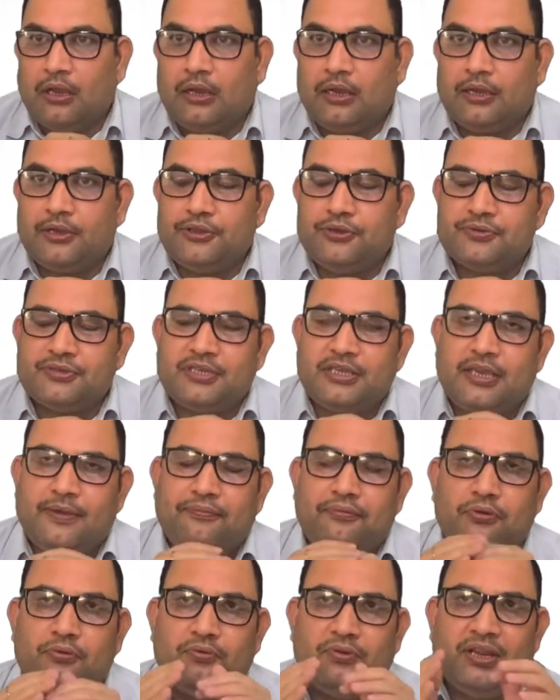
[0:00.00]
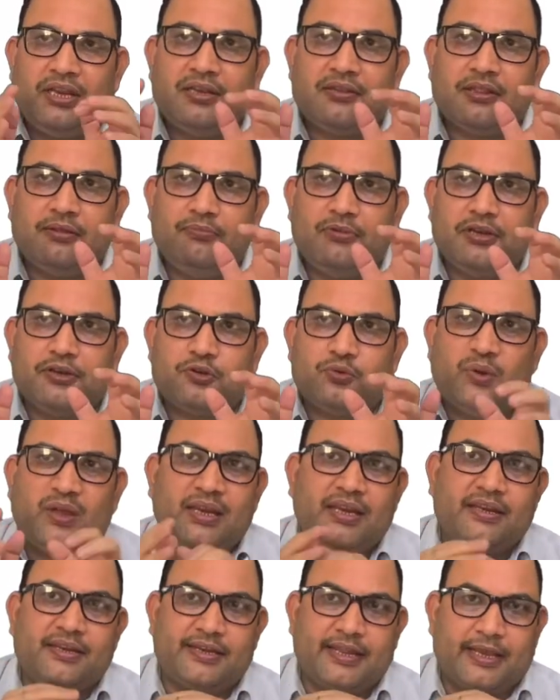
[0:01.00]
You see, if you read some
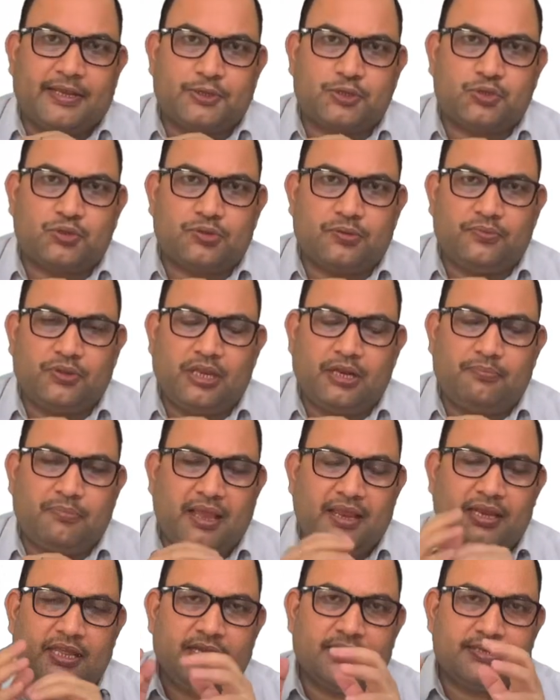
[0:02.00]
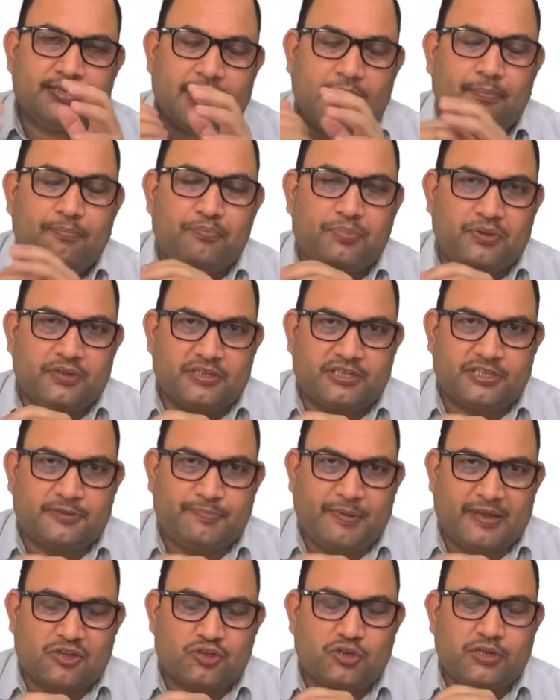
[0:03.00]
literary texts, there are many examples,
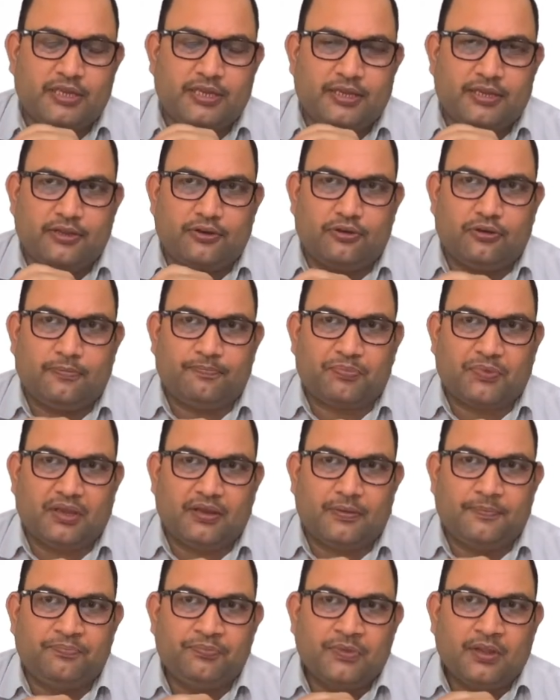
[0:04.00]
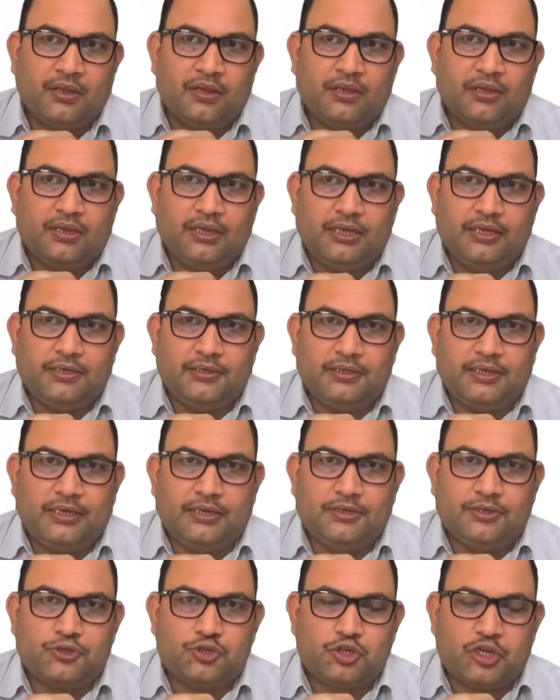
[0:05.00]
especially
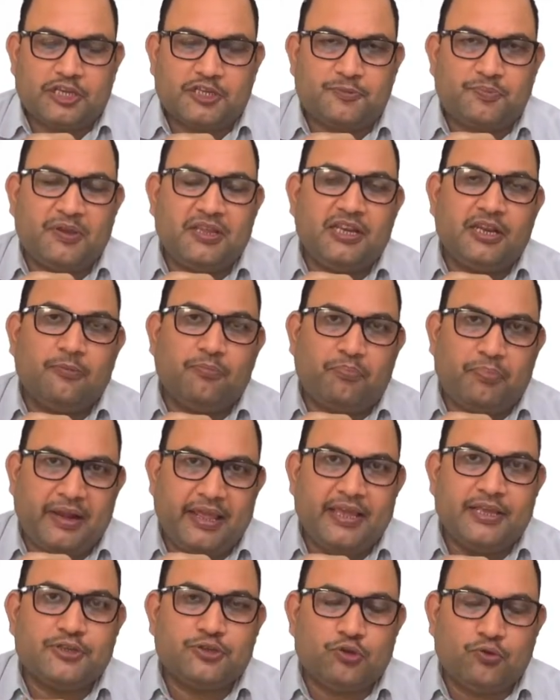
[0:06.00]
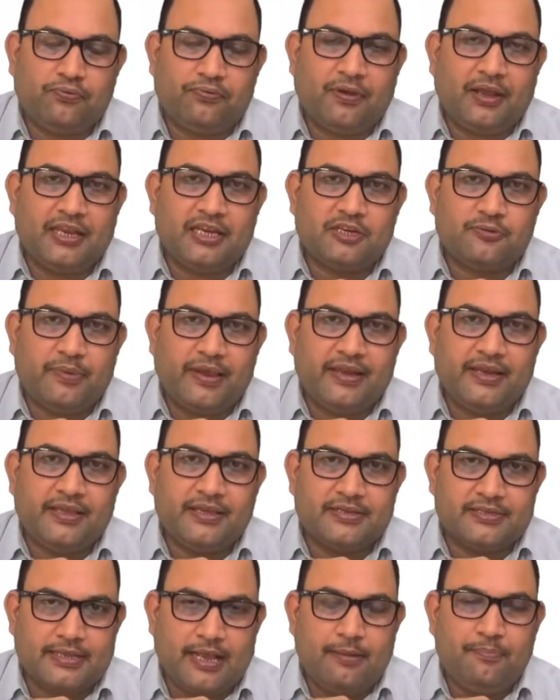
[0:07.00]
in Shakespearean plays you find many
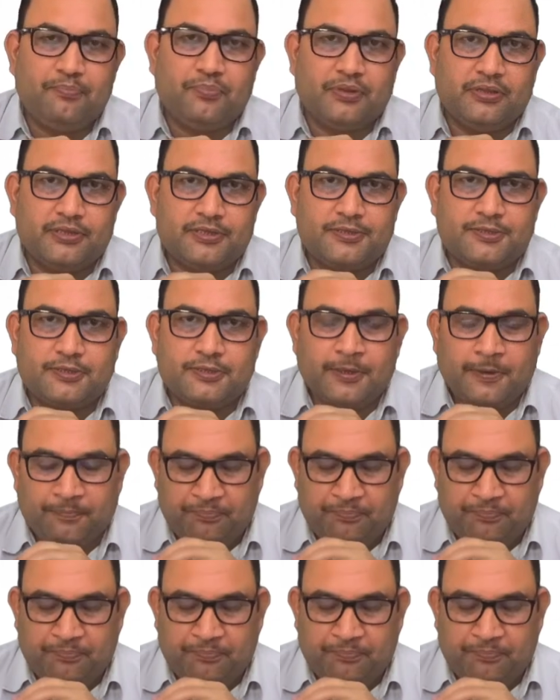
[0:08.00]
examples.